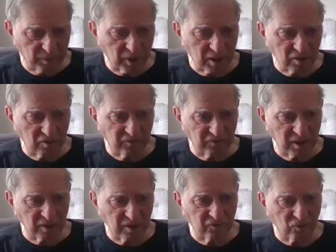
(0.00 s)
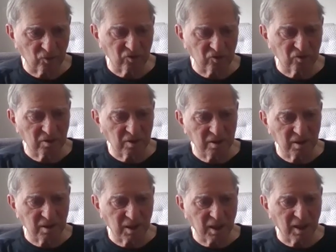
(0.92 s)
part of the fighting force in
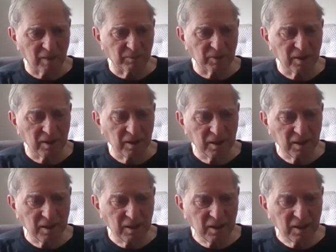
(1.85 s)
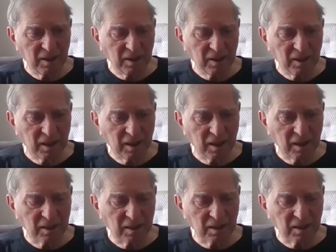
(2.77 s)
the camp.
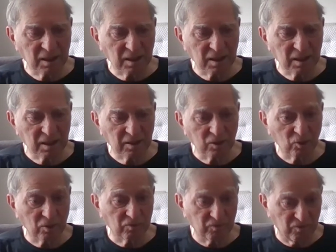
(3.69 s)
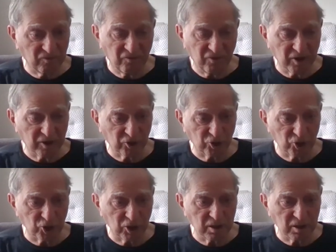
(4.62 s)
And they were very
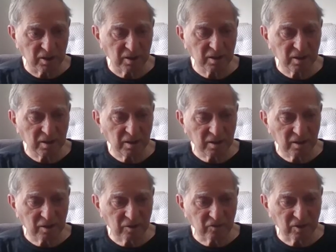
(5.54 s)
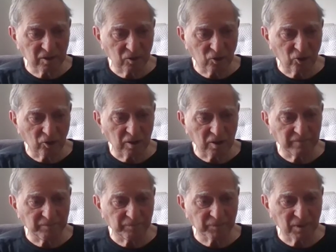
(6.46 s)
good. They were very loyal.
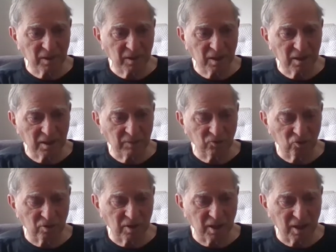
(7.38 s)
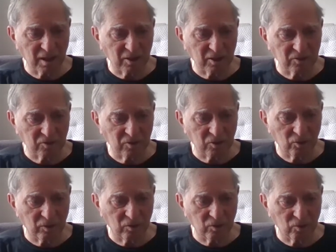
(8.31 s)
And I'm sure they had a lot to do
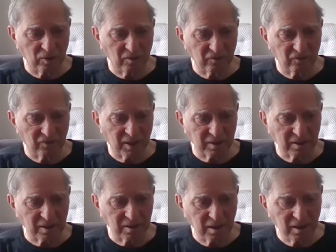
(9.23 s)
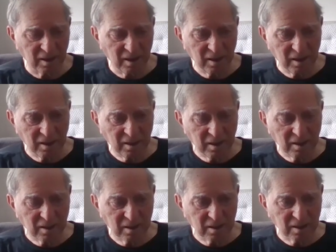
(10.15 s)
with, with the fact that
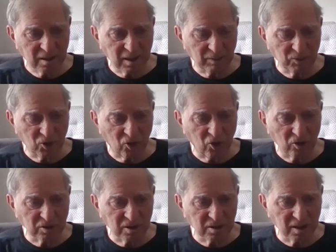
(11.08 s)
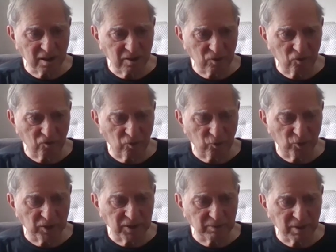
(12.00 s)
Nam Dong didn't get
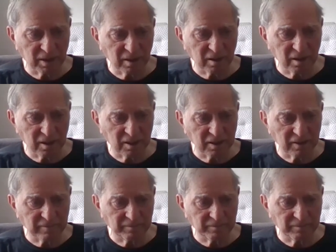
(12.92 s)
overrun by the uh,